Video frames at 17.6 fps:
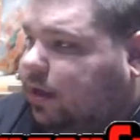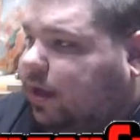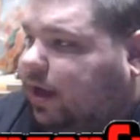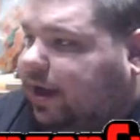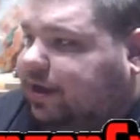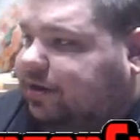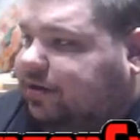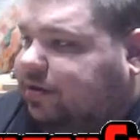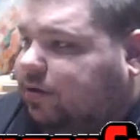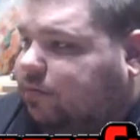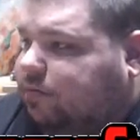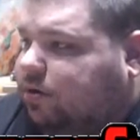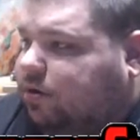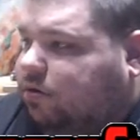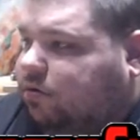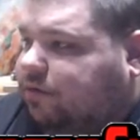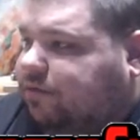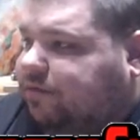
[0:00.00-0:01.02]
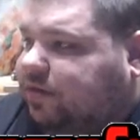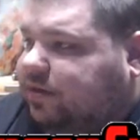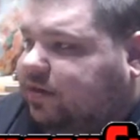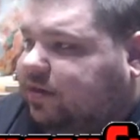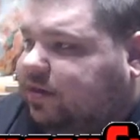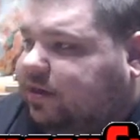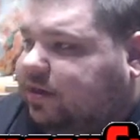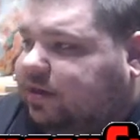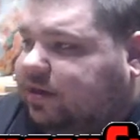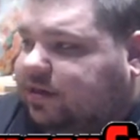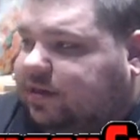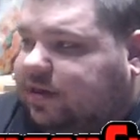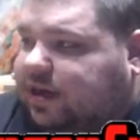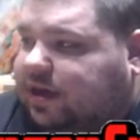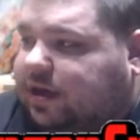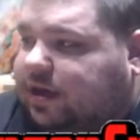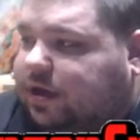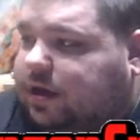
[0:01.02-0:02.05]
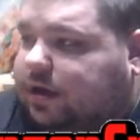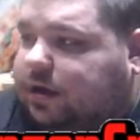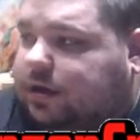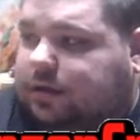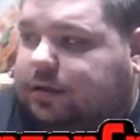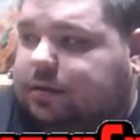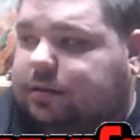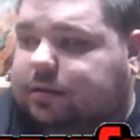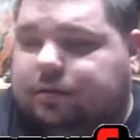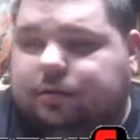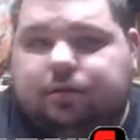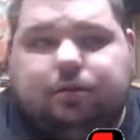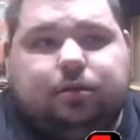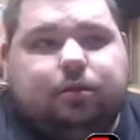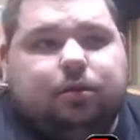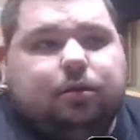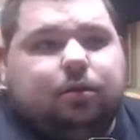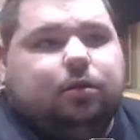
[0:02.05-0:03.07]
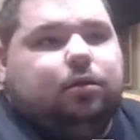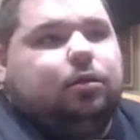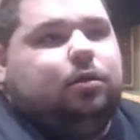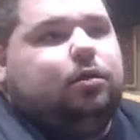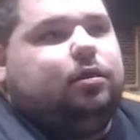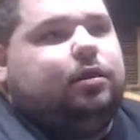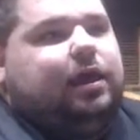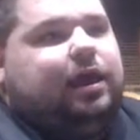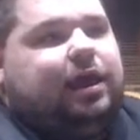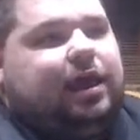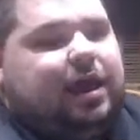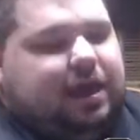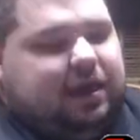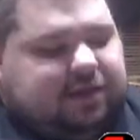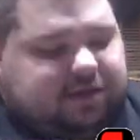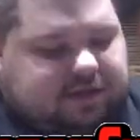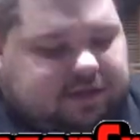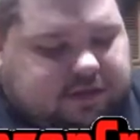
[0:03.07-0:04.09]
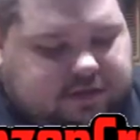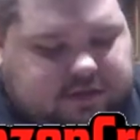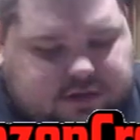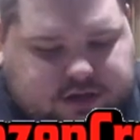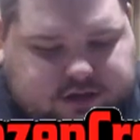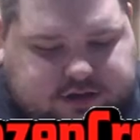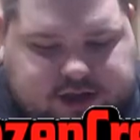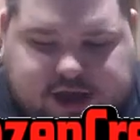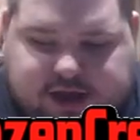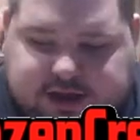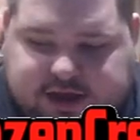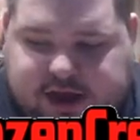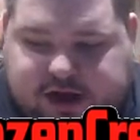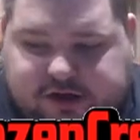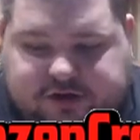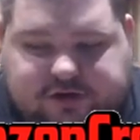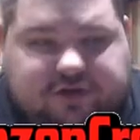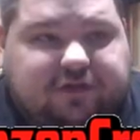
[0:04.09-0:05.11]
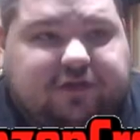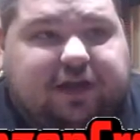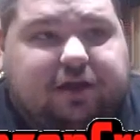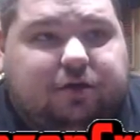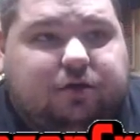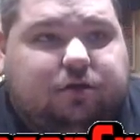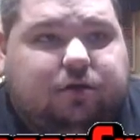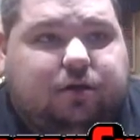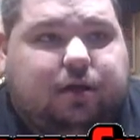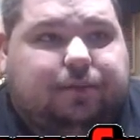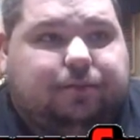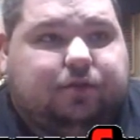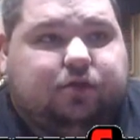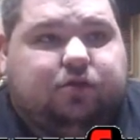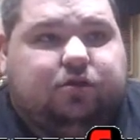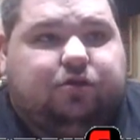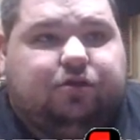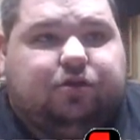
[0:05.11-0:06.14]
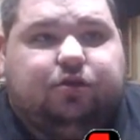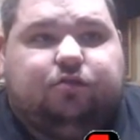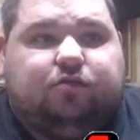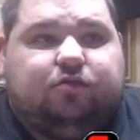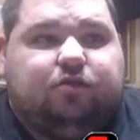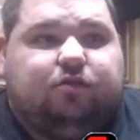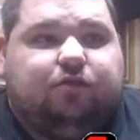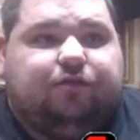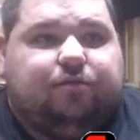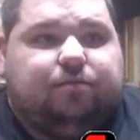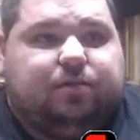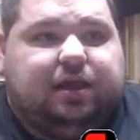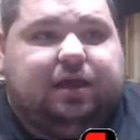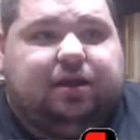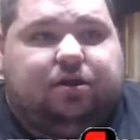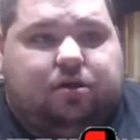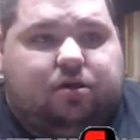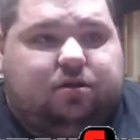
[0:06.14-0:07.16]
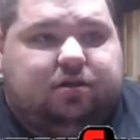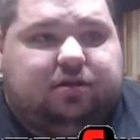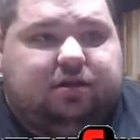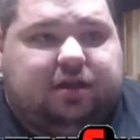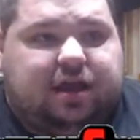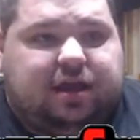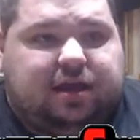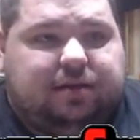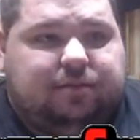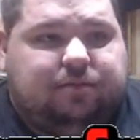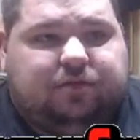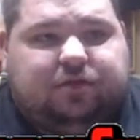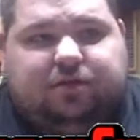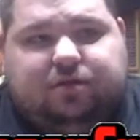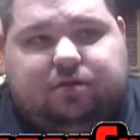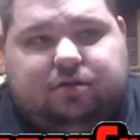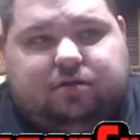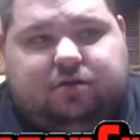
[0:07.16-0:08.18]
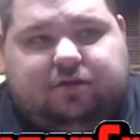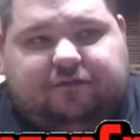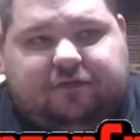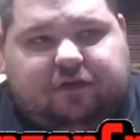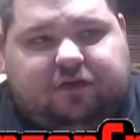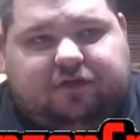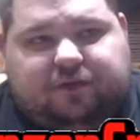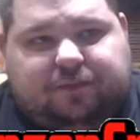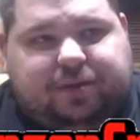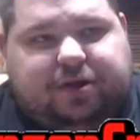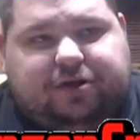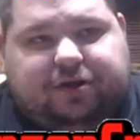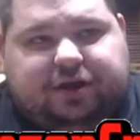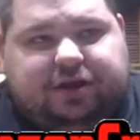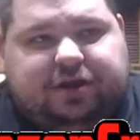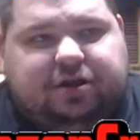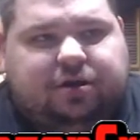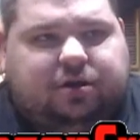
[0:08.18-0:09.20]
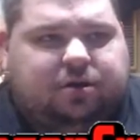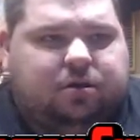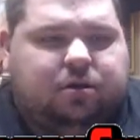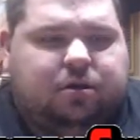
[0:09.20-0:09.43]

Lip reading: I don't know if this is a, has a lot of characters that you're used to from later on games first appearing here.